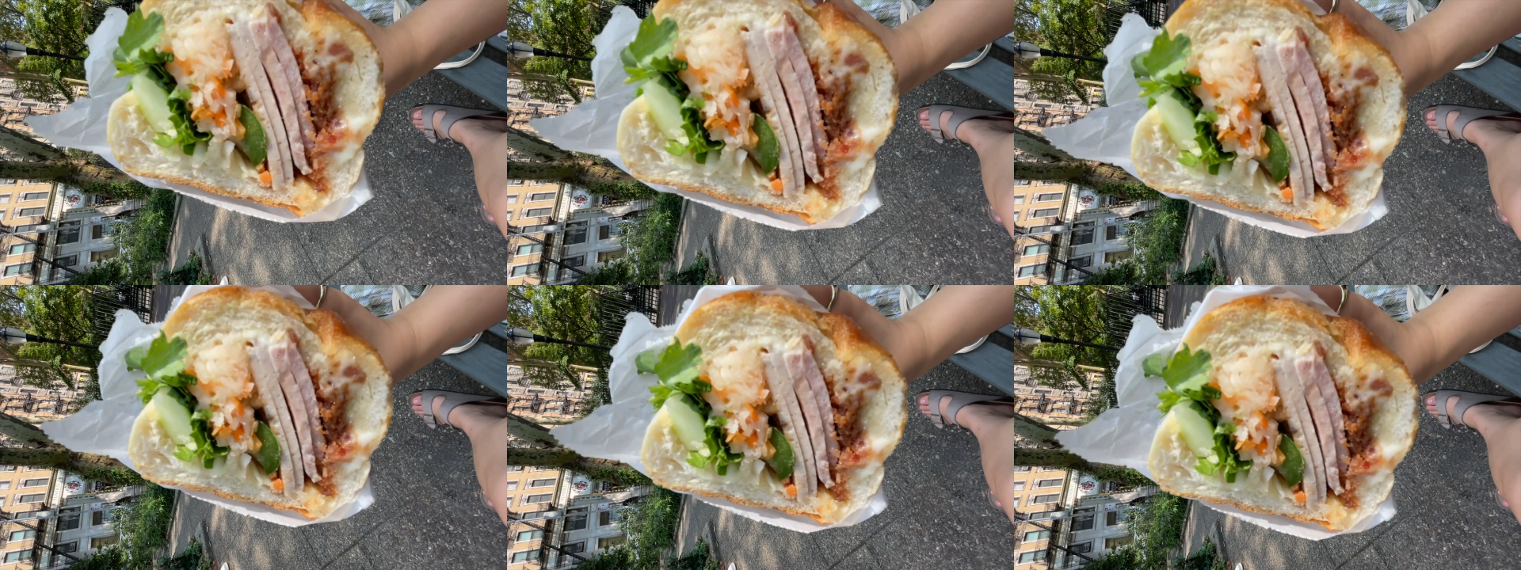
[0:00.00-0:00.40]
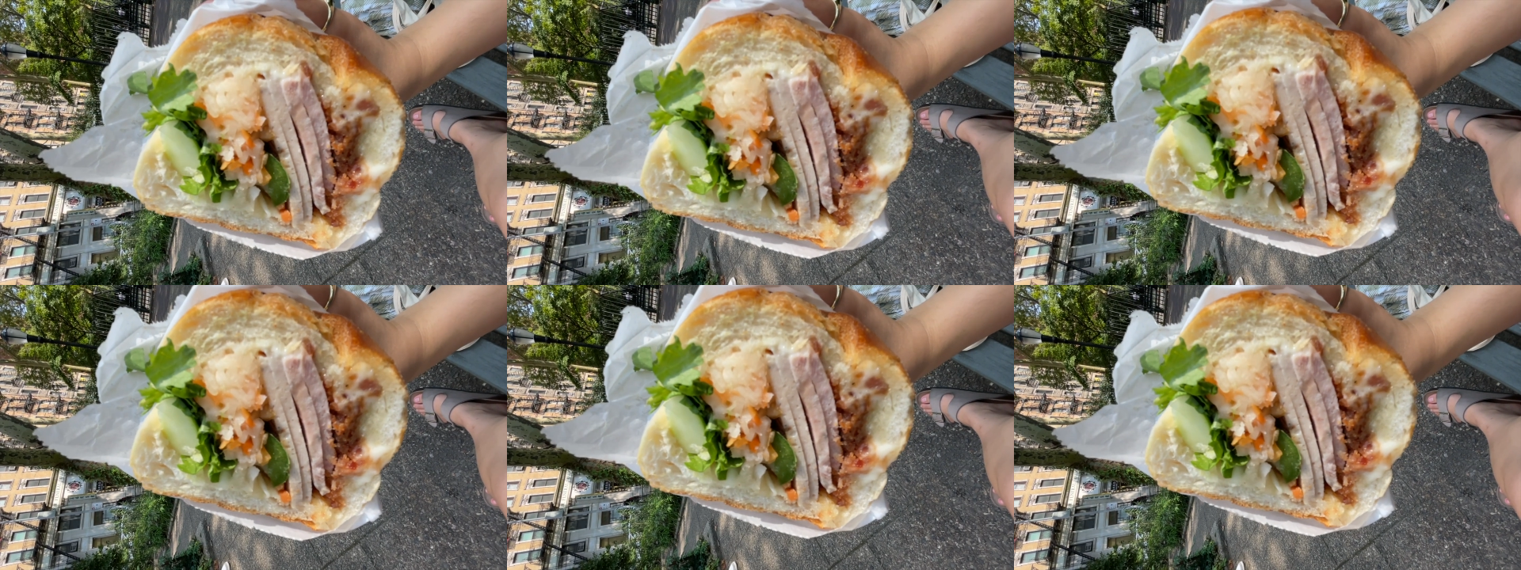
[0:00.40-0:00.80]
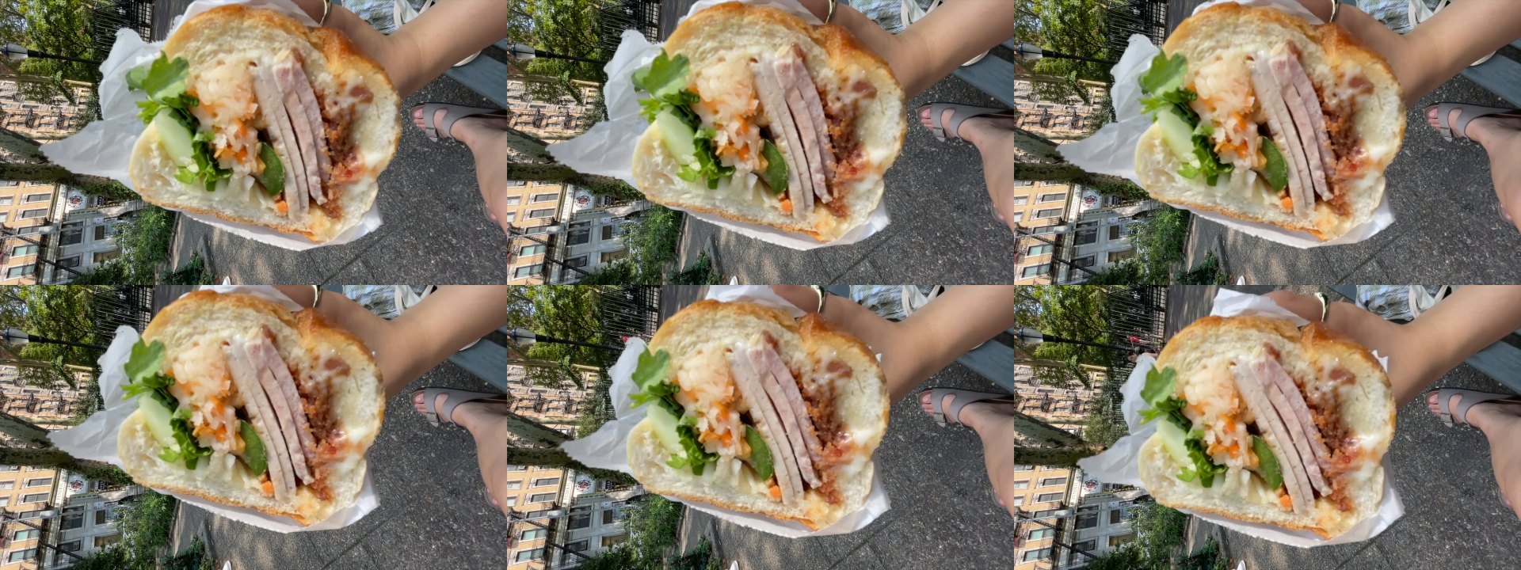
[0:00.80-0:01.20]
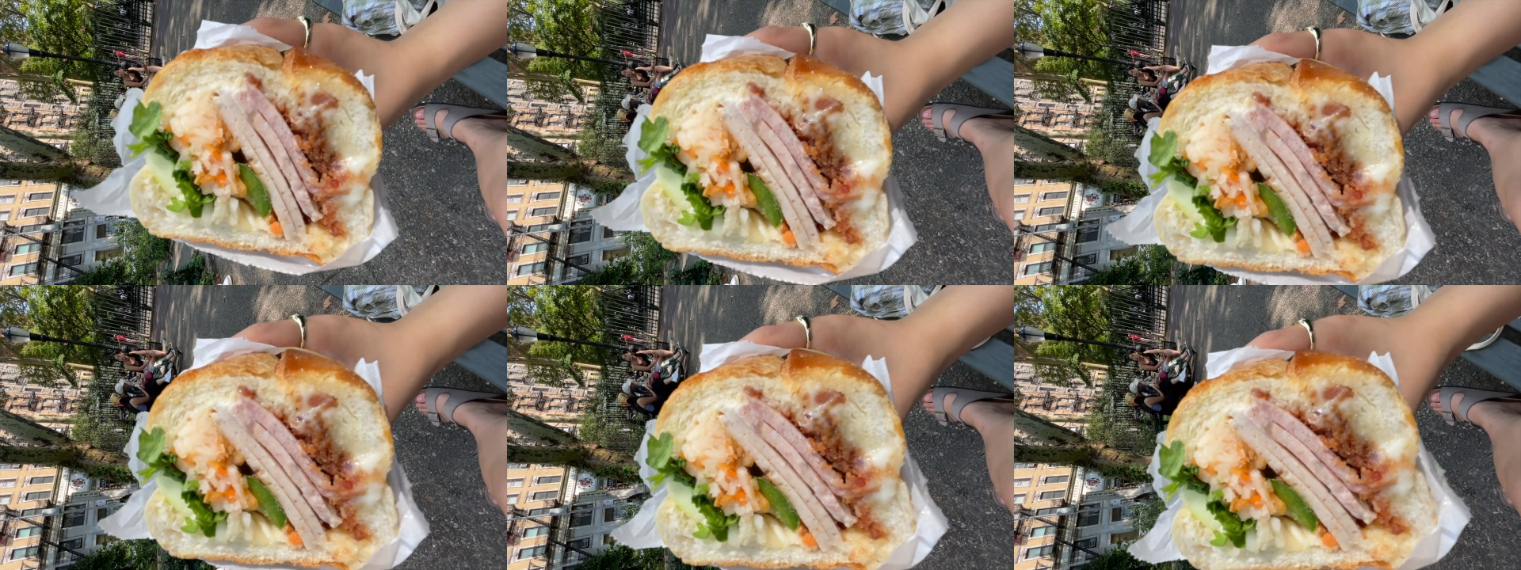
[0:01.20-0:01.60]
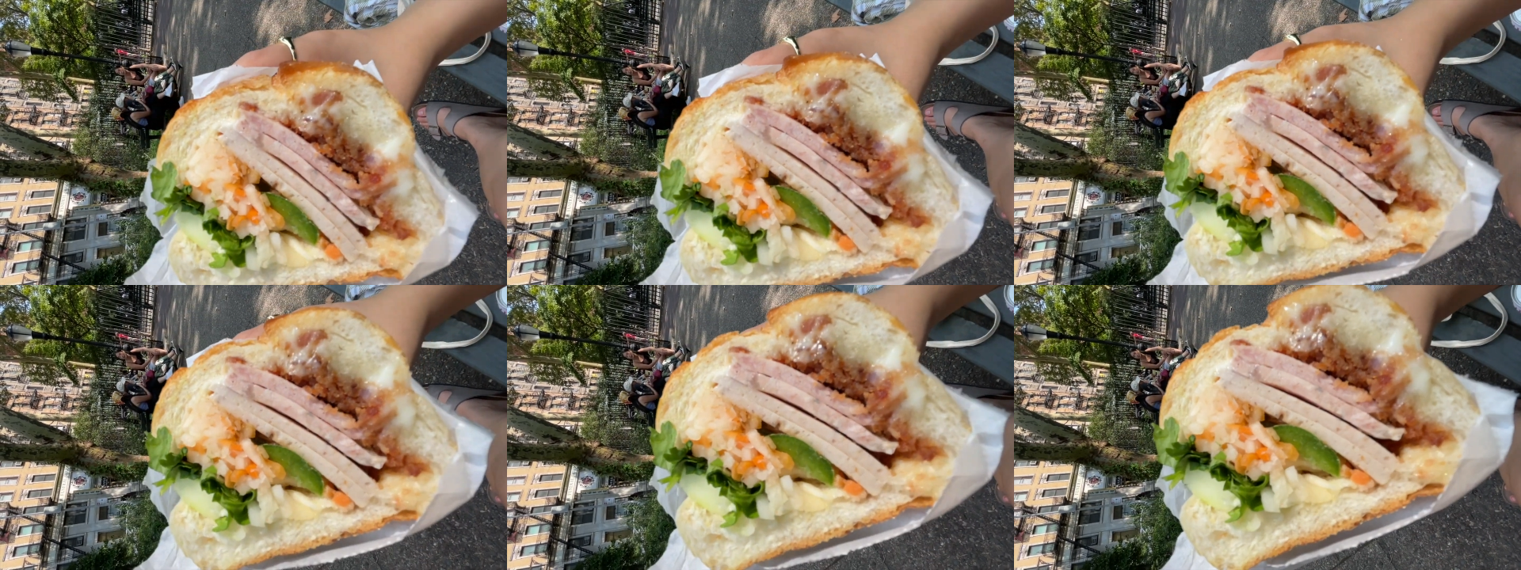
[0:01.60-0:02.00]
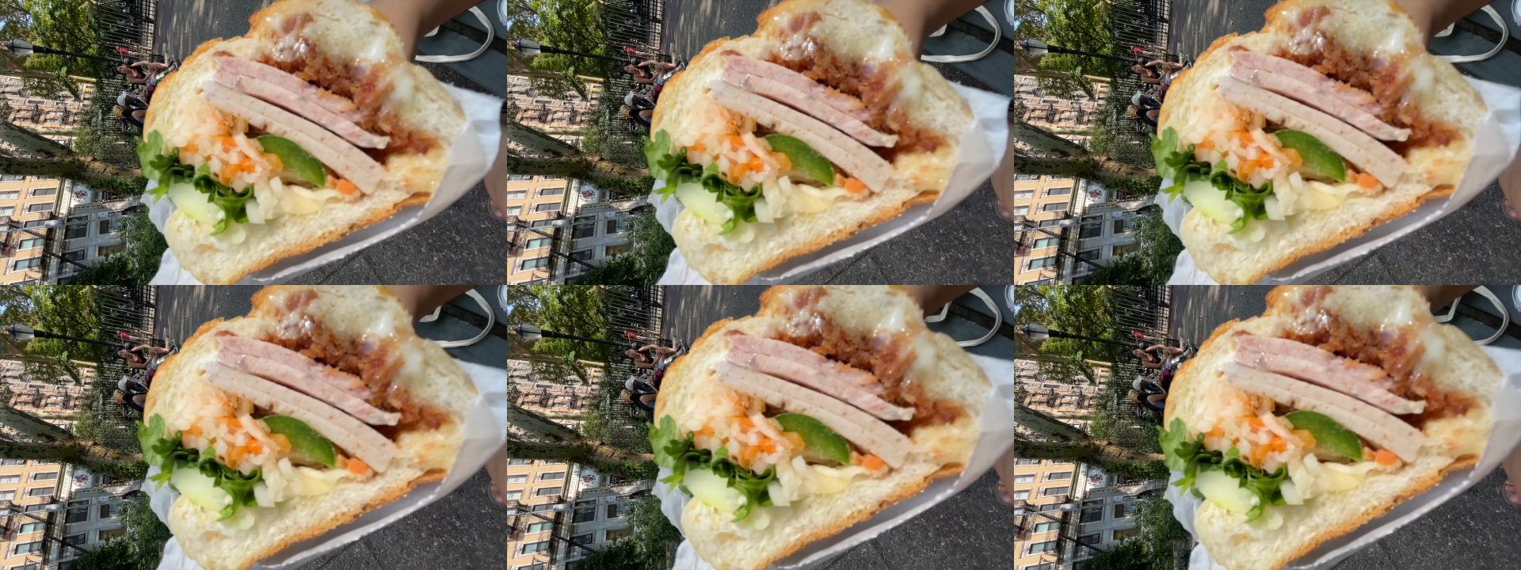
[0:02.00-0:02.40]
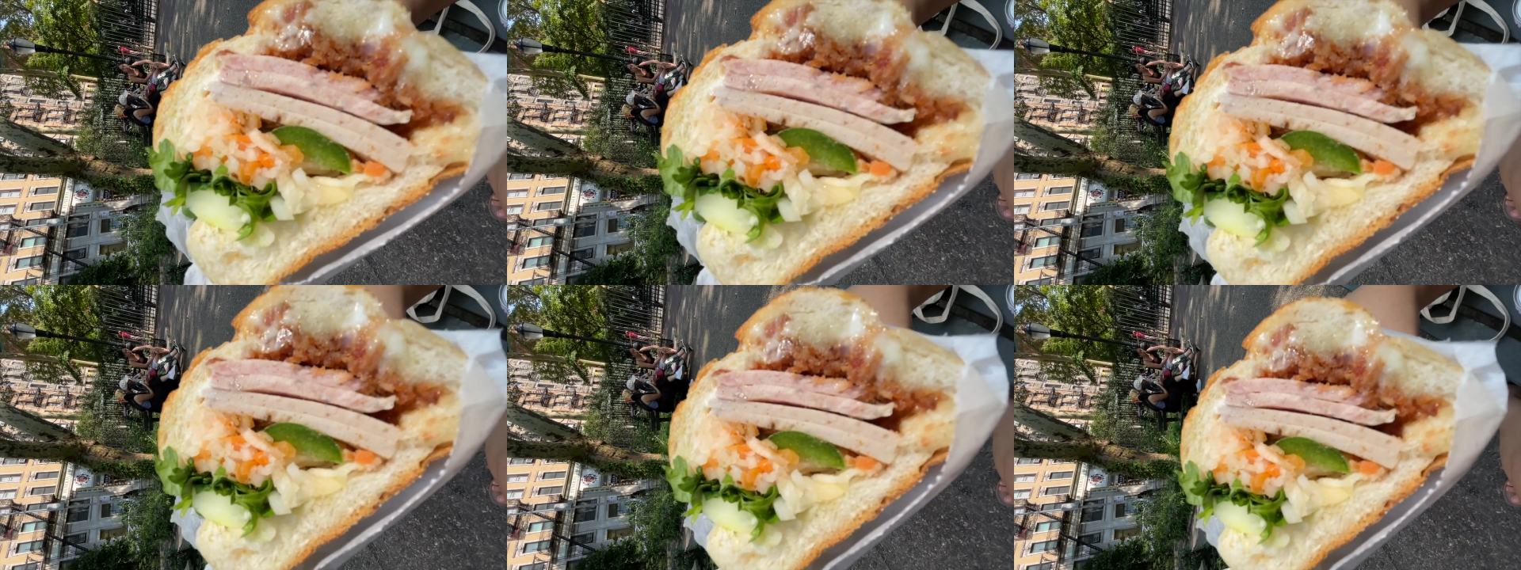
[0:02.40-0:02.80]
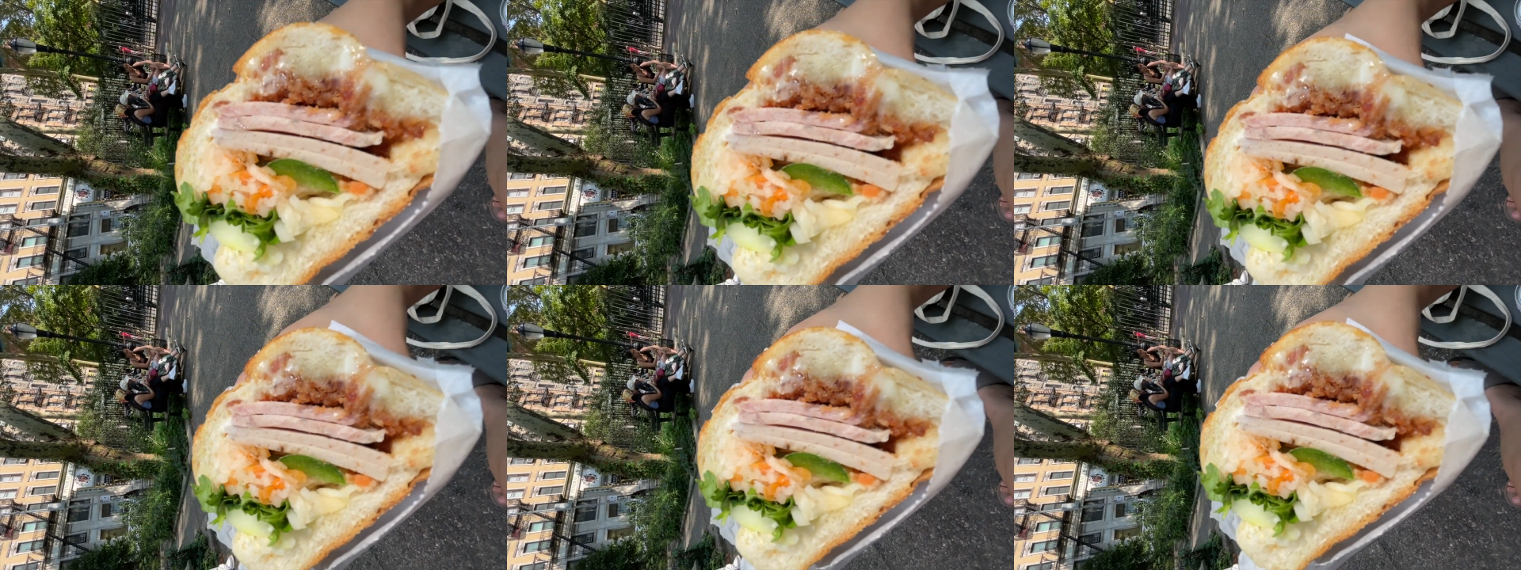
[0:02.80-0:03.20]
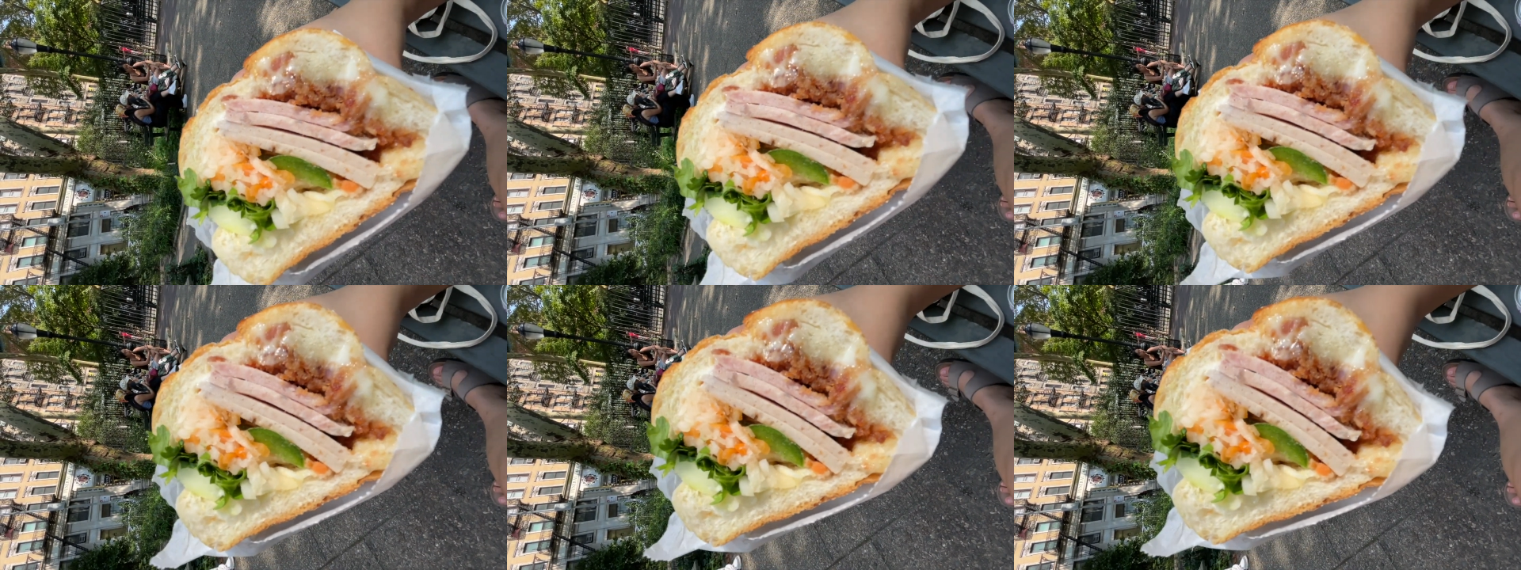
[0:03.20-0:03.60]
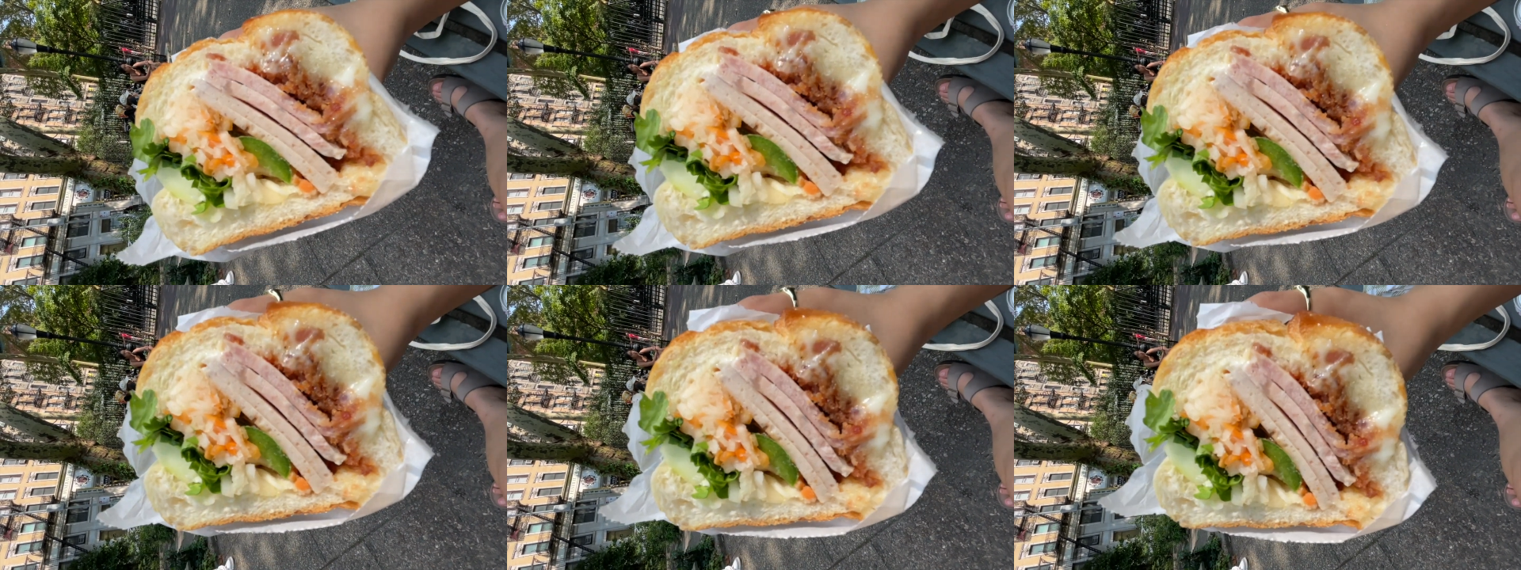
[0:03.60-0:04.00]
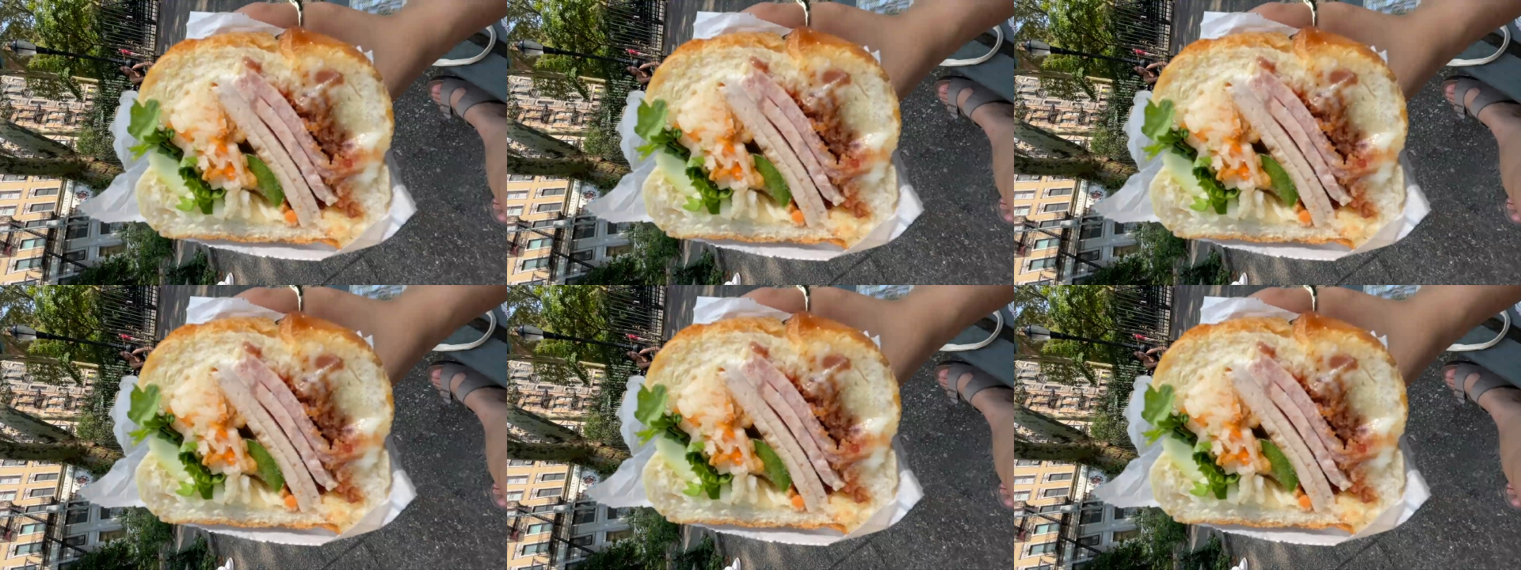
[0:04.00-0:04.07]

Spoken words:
[unreadable: no face in view]